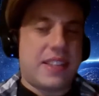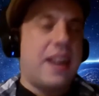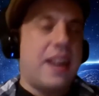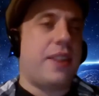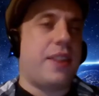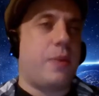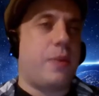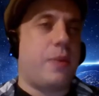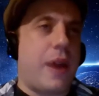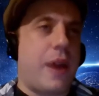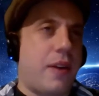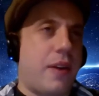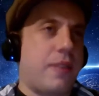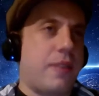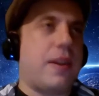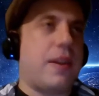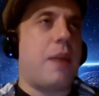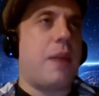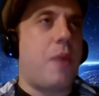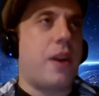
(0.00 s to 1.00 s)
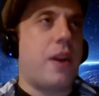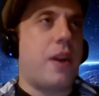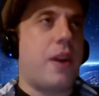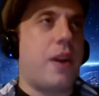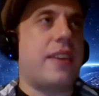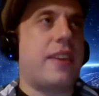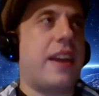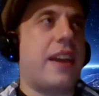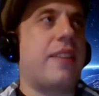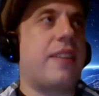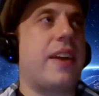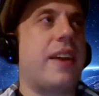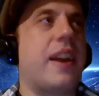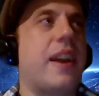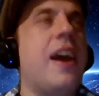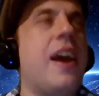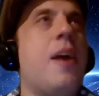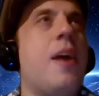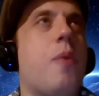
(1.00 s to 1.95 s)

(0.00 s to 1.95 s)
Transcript: kind of the route I want to take. Like,